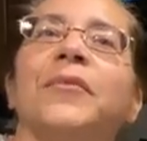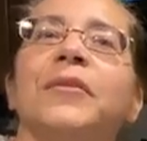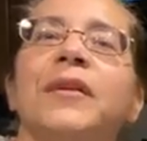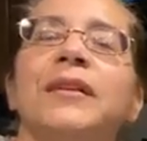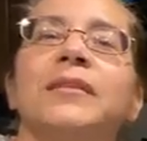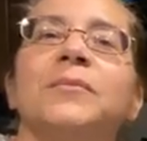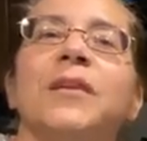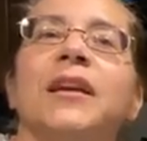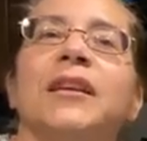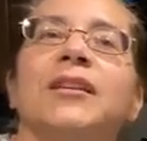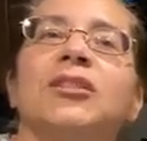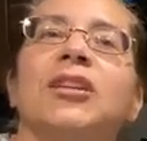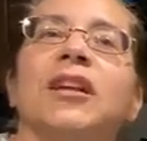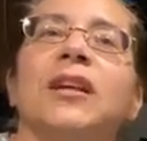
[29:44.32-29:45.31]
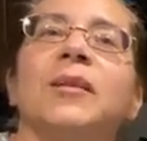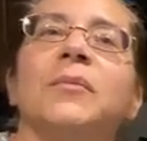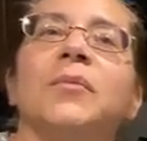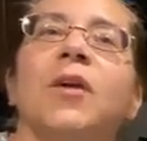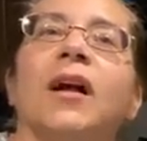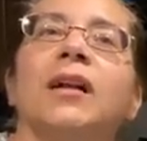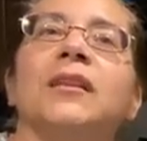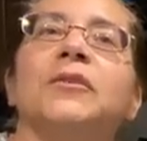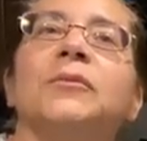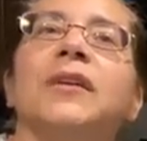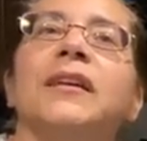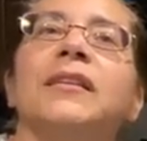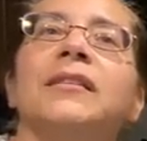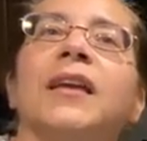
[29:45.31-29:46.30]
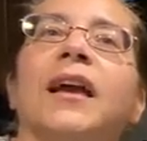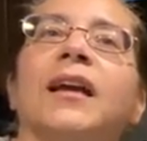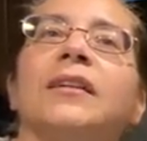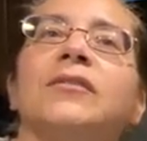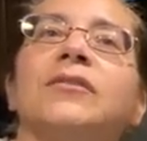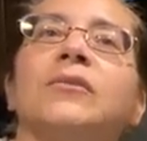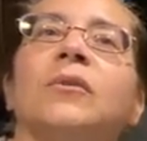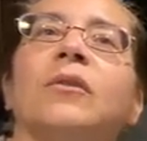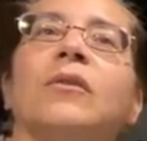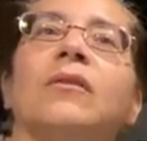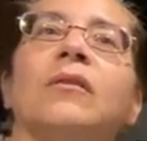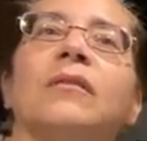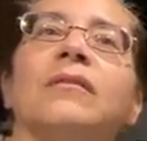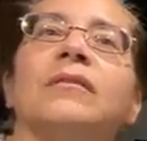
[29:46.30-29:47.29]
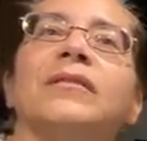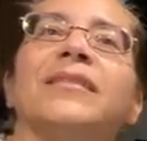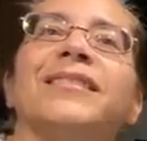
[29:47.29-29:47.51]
Maria's making chicken broccoli rice casserole.